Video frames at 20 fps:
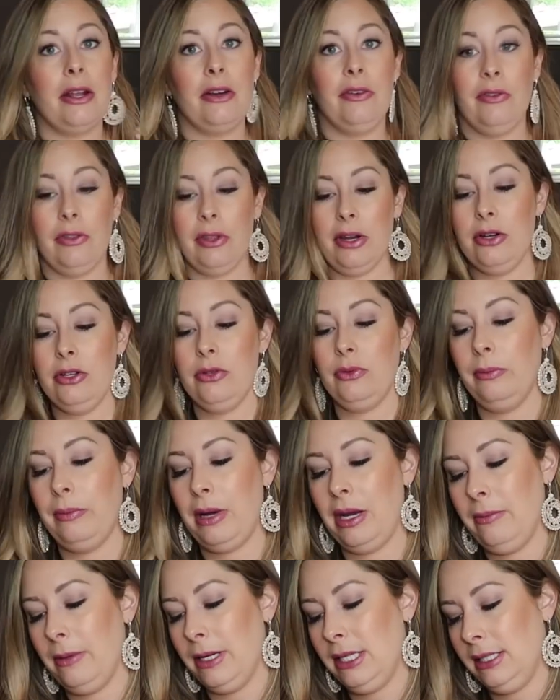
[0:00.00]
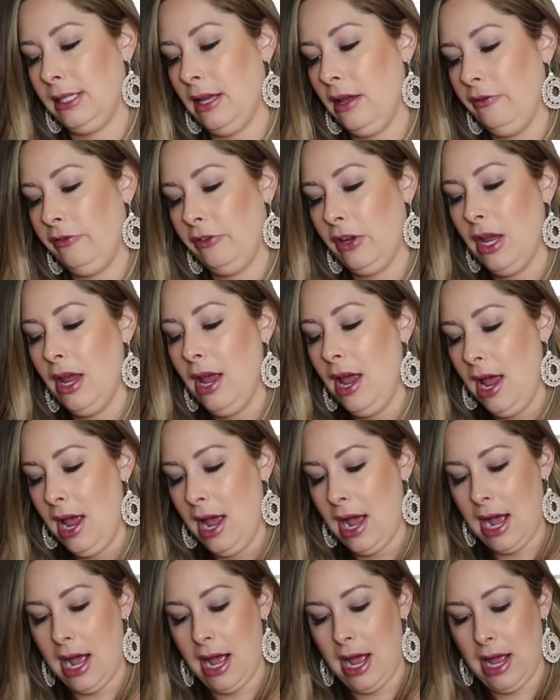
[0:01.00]
that over there to remind myself.
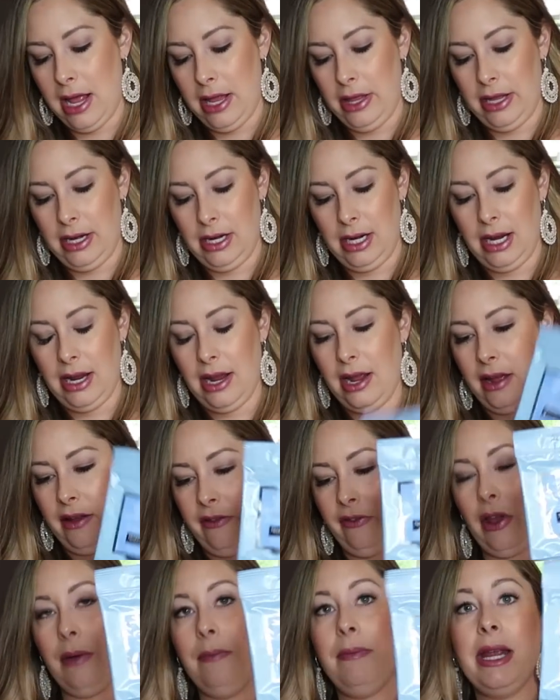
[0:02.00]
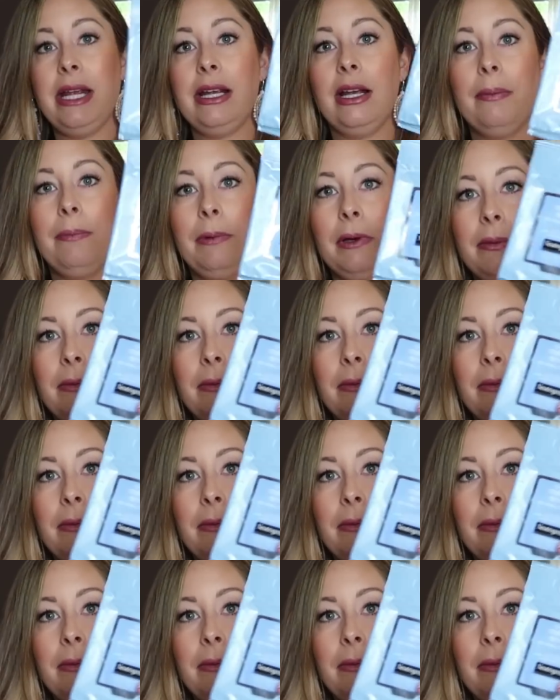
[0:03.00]
Then I have makeup